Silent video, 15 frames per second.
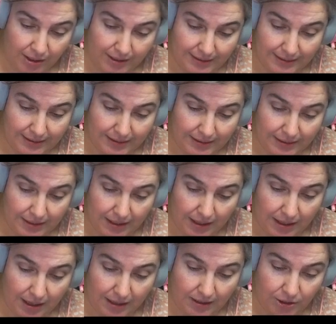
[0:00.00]
a
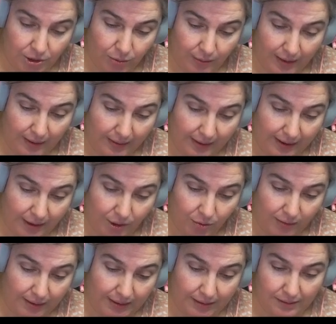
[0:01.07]
touch around that
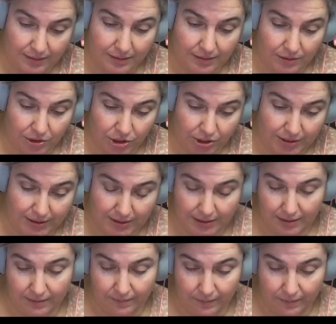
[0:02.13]
green, just to